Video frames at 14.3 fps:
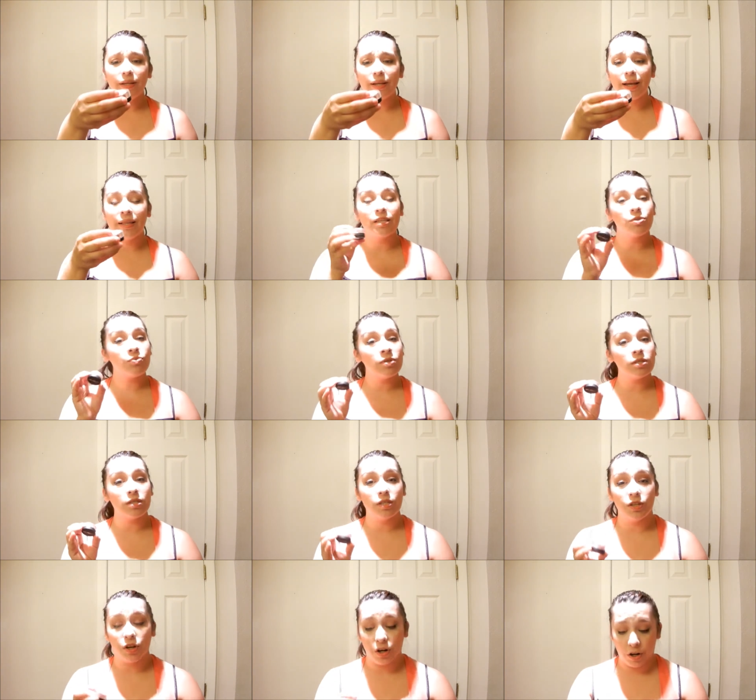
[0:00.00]
And this one's
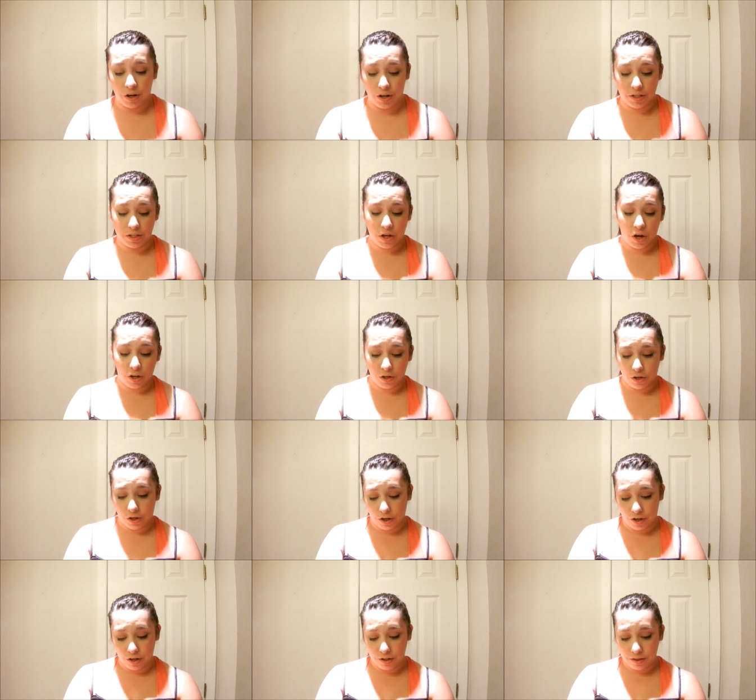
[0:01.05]
an Earth, it's called
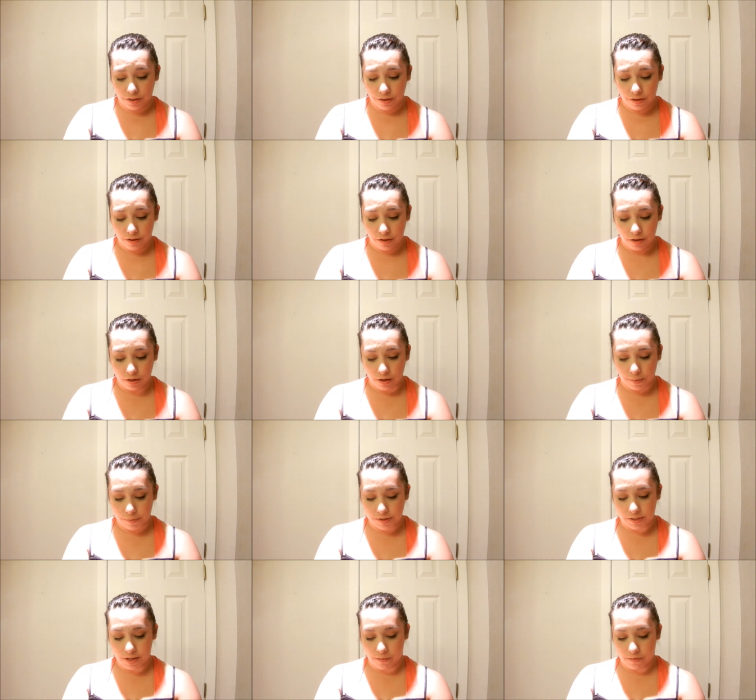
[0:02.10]
Earth, number
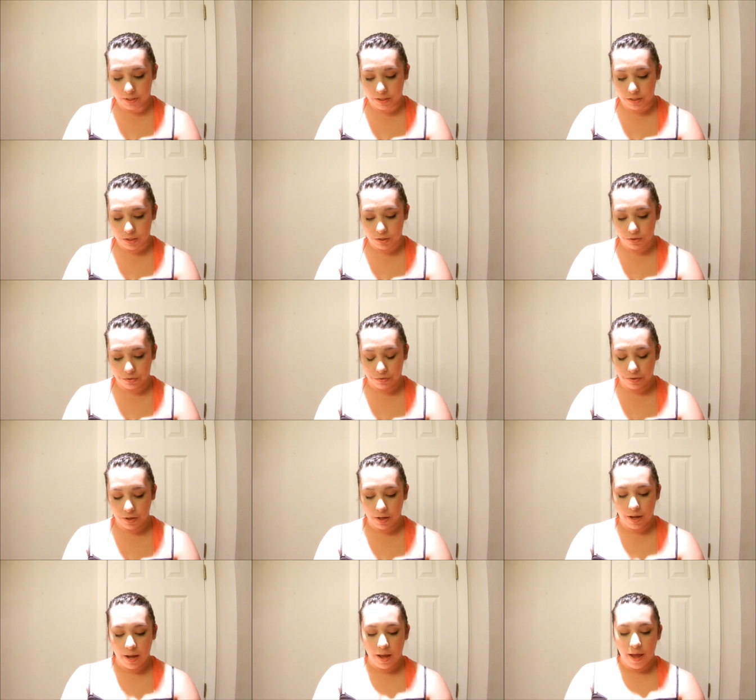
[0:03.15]
72.
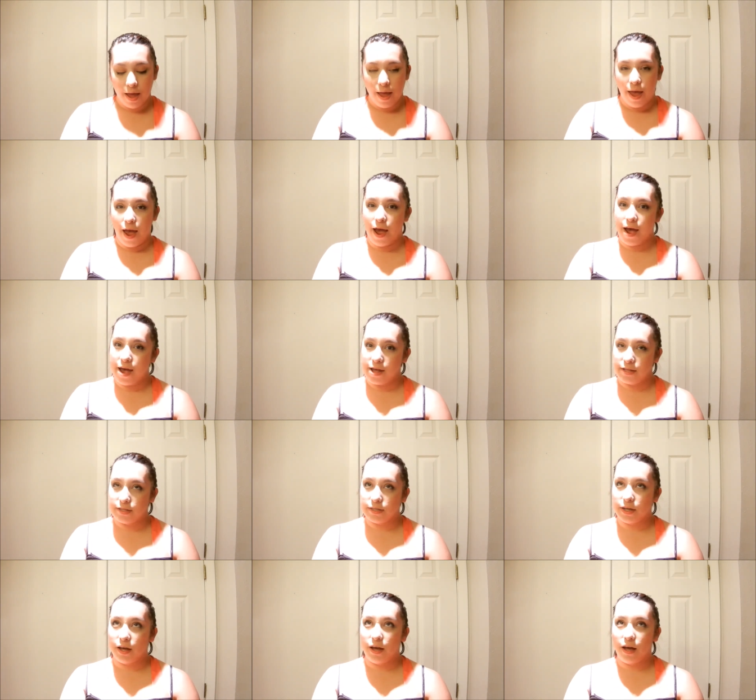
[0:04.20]
And
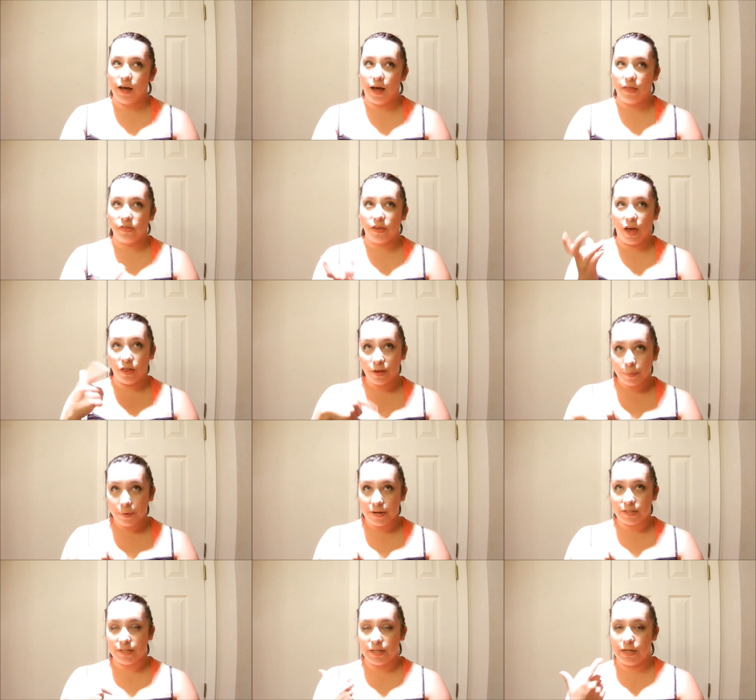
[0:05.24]
the other
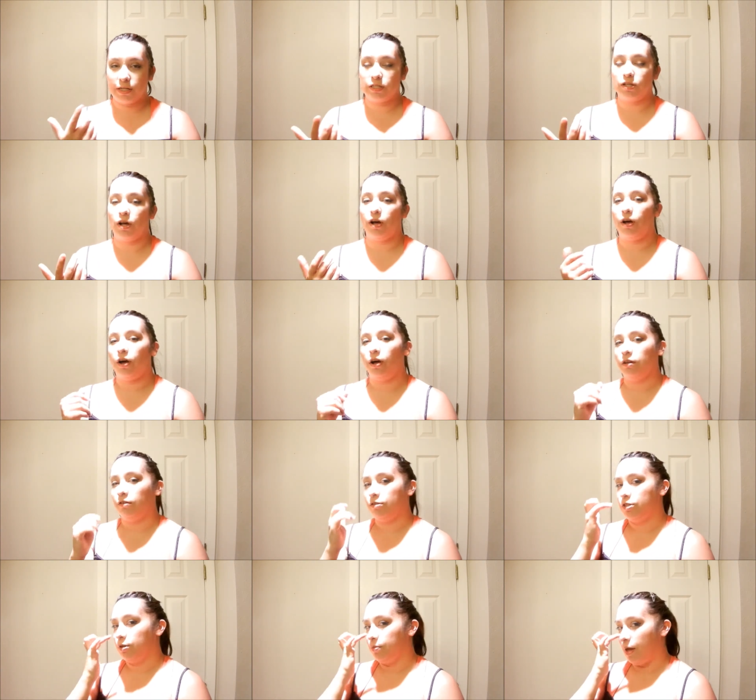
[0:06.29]
person that I saw on
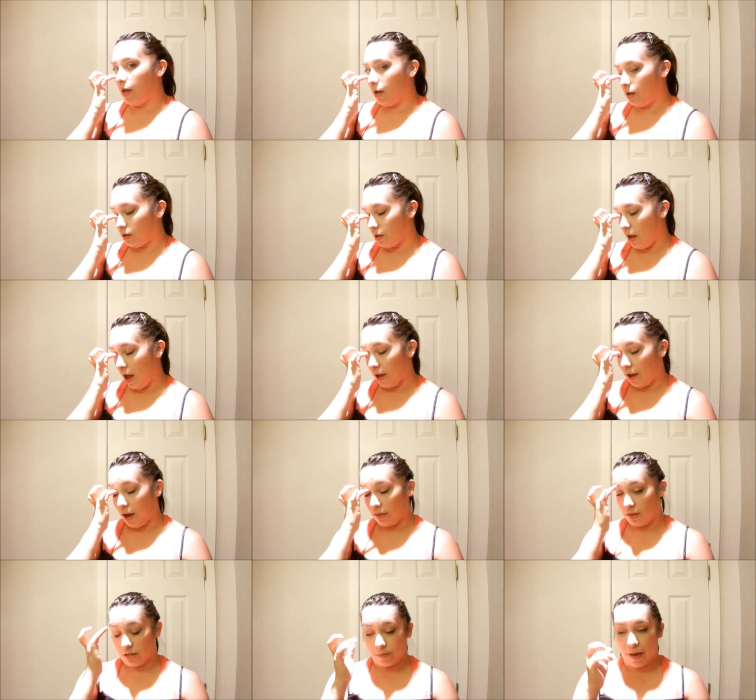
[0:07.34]
YouTube that
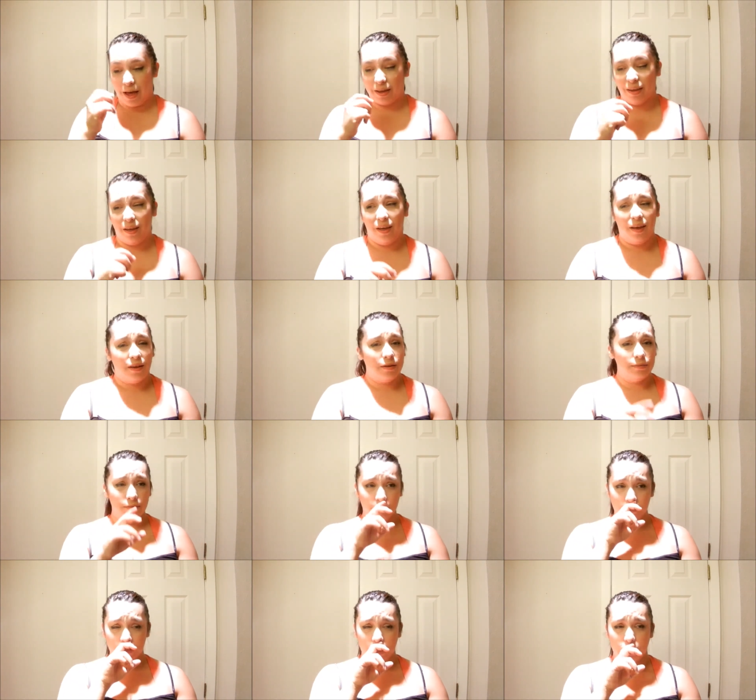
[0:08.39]
got this bag,
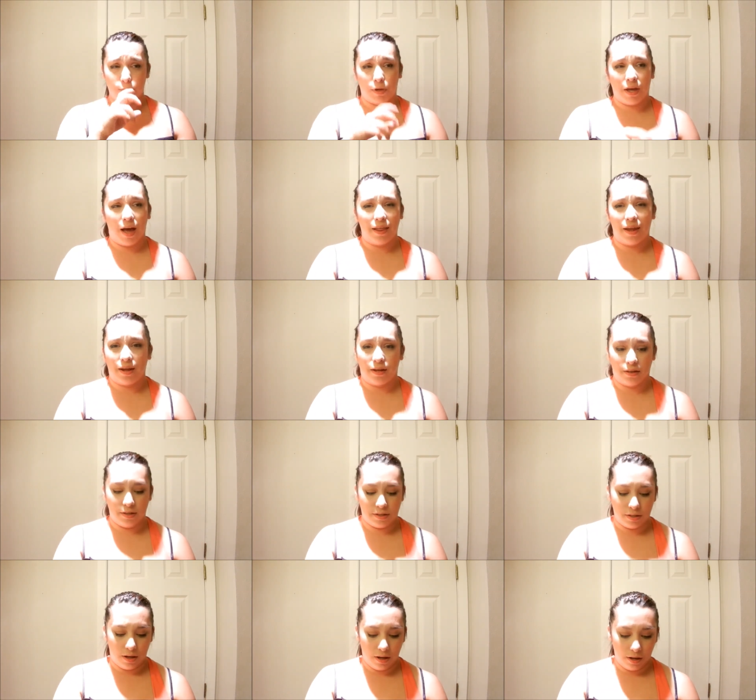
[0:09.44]
excuse me, got like
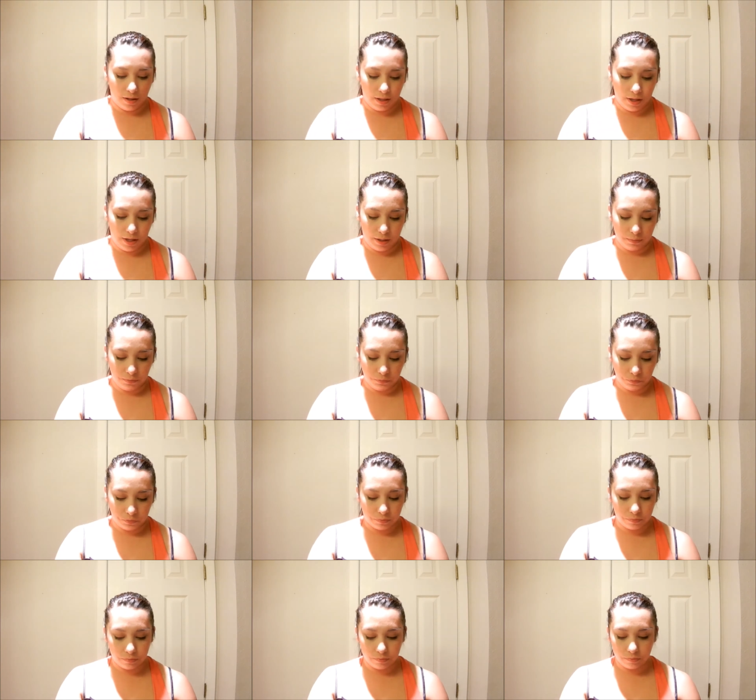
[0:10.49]
this ugly,
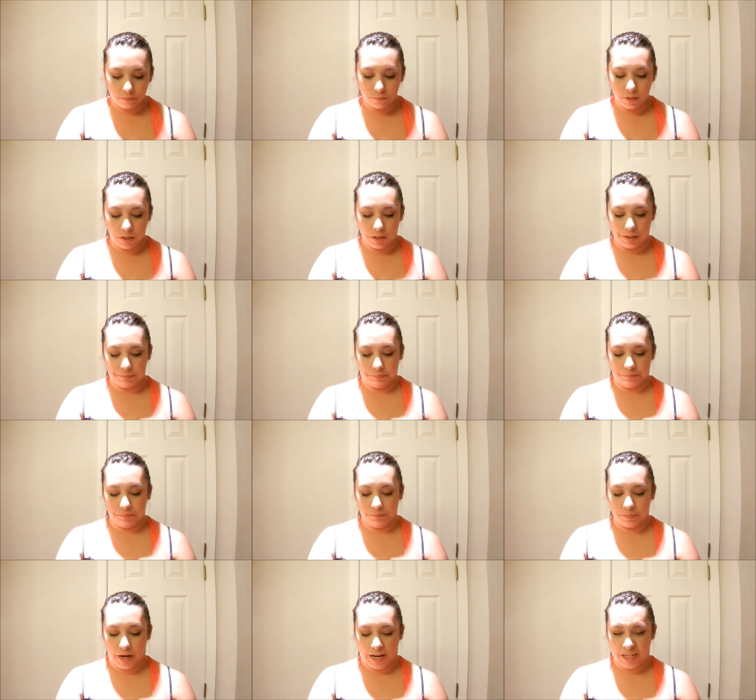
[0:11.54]
um,
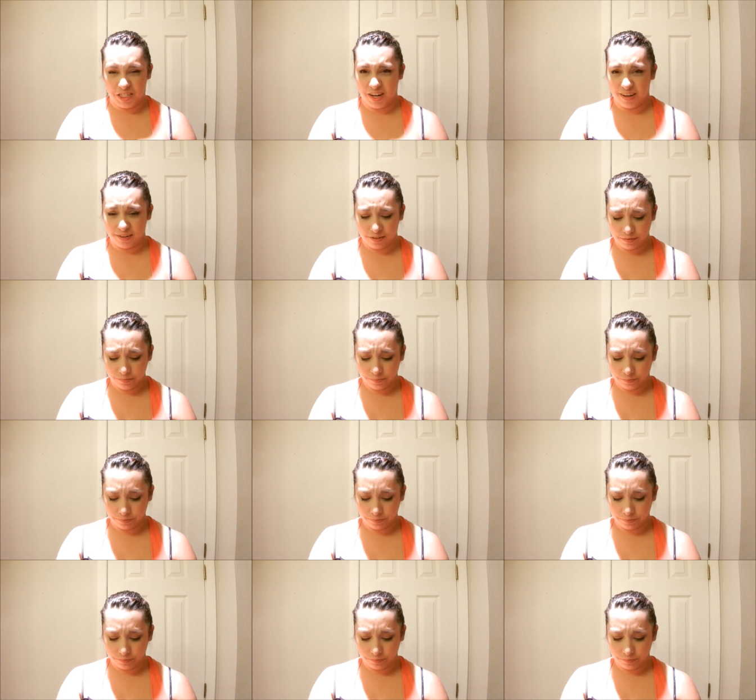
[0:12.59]
eyeshadow,